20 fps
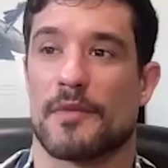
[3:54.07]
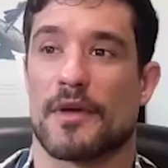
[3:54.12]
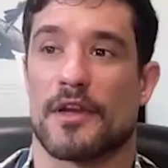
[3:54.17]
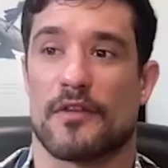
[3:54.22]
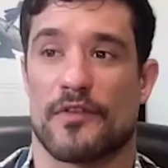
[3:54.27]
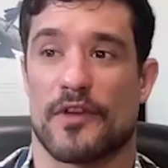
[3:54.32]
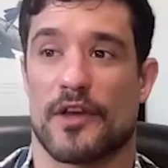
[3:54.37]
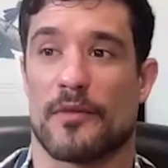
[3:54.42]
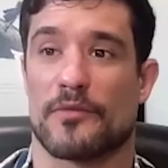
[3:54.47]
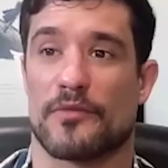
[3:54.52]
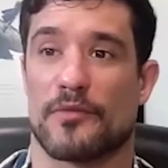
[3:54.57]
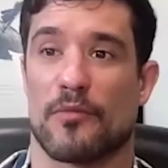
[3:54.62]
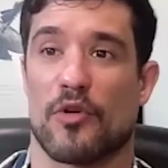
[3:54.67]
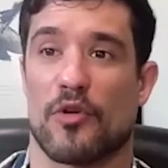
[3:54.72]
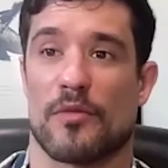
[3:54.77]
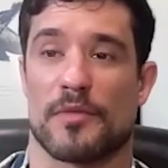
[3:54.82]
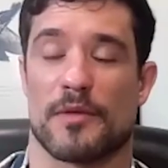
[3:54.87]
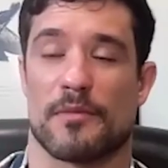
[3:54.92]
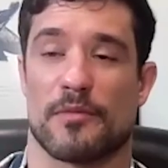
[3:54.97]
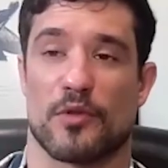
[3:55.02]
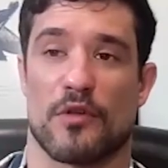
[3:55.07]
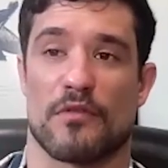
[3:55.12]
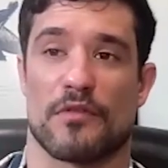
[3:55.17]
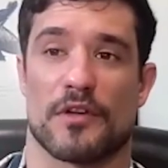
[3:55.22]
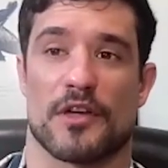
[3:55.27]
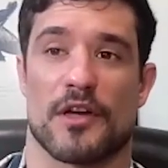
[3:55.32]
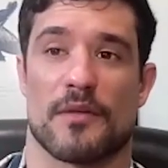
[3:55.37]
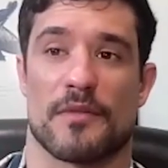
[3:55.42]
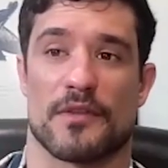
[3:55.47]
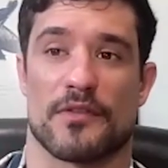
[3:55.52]
have helped more people
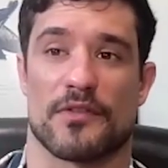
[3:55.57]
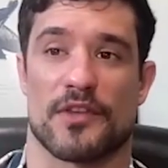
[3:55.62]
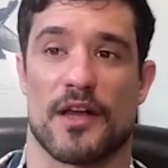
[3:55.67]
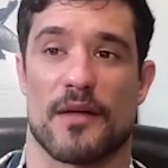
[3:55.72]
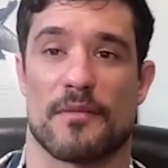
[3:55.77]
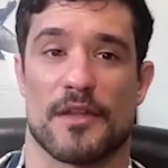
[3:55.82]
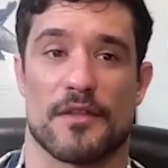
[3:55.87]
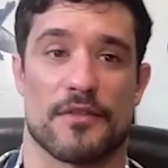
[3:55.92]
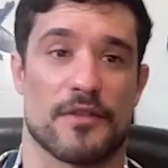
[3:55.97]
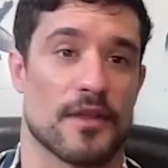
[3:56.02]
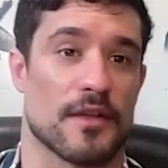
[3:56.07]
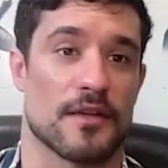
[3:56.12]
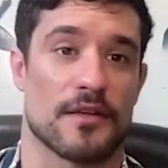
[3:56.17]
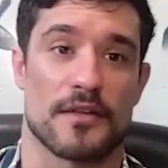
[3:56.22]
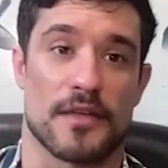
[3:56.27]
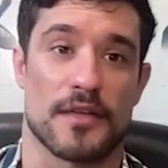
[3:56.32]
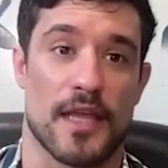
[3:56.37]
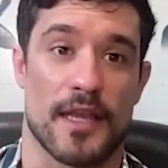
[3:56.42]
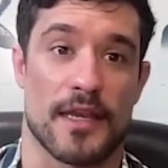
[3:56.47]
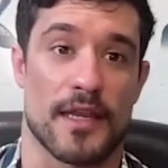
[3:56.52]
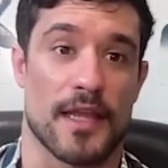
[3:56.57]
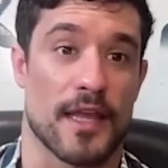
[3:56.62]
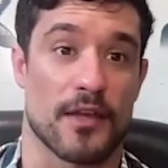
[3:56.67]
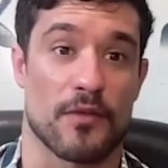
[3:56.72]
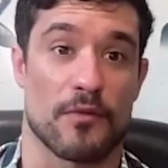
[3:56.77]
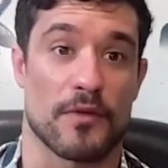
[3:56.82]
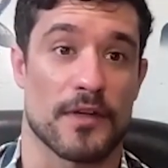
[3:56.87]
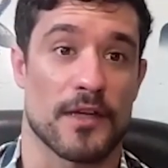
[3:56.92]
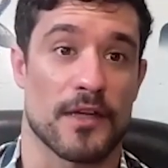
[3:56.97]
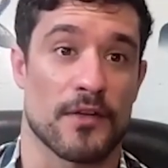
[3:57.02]
overcome insomnia than
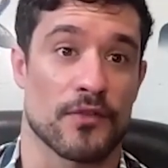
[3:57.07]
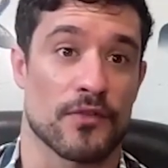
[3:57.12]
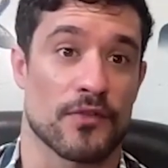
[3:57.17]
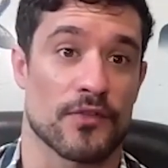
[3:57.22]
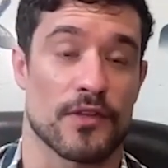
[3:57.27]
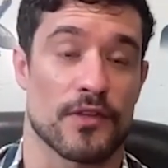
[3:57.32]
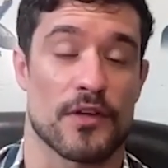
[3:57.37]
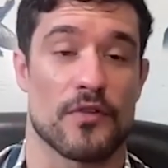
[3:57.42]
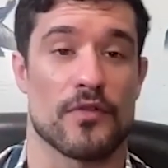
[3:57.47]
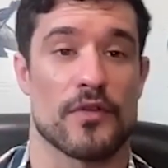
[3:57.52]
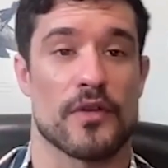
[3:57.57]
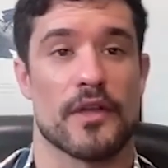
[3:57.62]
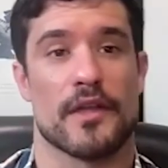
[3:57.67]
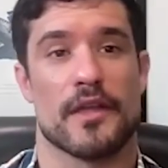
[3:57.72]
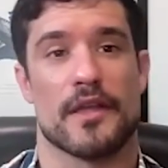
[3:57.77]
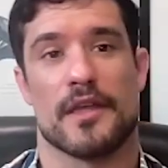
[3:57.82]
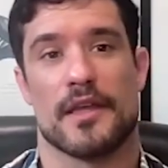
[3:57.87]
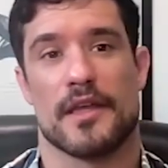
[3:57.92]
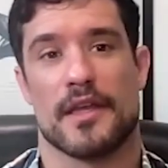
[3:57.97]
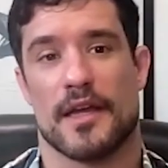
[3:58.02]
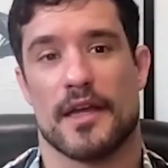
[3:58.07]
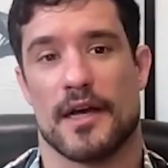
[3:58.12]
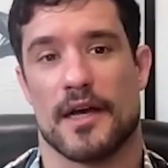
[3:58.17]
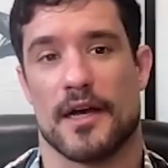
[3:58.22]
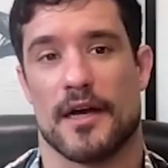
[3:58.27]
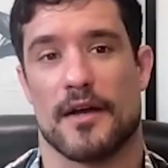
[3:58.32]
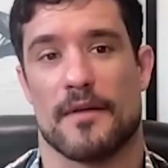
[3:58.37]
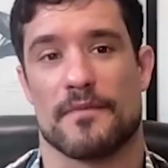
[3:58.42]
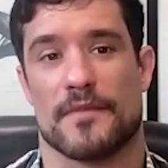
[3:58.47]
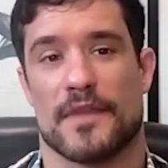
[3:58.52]
anyone else. So
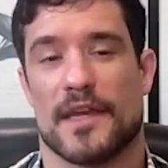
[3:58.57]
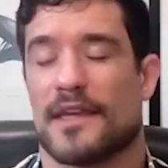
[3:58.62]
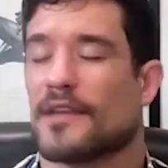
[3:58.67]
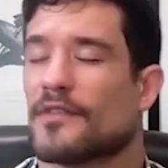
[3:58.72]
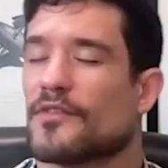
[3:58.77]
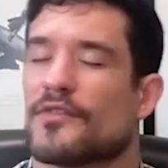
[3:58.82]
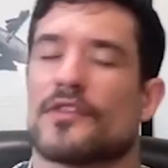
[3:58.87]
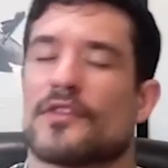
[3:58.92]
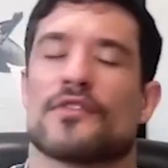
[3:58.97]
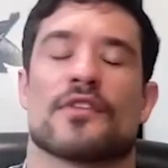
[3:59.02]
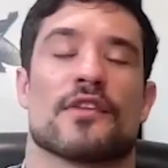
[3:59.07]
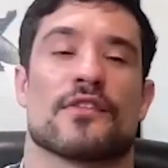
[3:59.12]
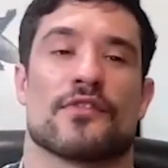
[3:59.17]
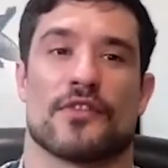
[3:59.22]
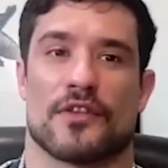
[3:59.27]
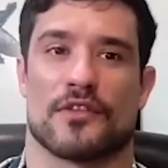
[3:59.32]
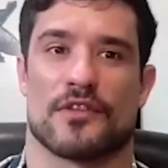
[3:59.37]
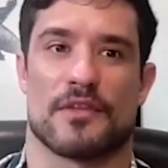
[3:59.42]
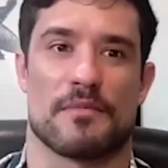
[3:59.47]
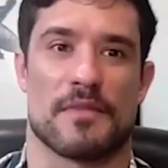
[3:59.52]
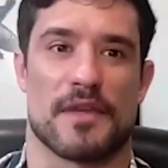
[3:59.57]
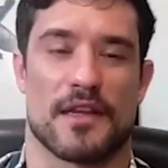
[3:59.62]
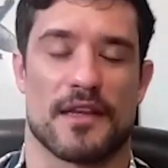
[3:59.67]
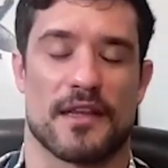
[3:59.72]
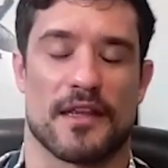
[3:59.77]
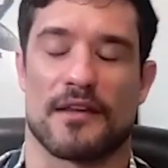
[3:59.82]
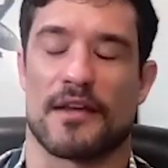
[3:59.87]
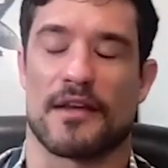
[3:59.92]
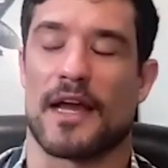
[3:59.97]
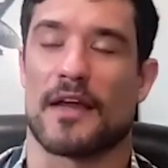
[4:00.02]
I guess statistically, meaning